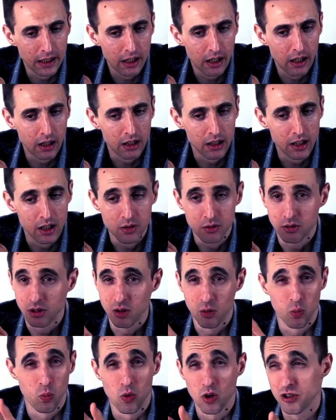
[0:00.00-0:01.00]
Are you going
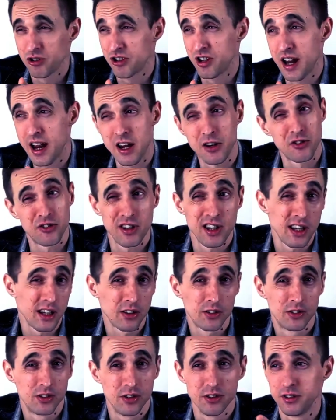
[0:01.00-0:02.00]
to watch
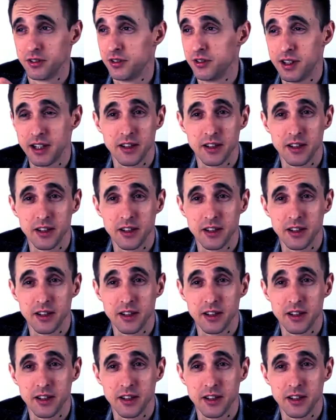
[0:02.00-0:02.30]
hashtags on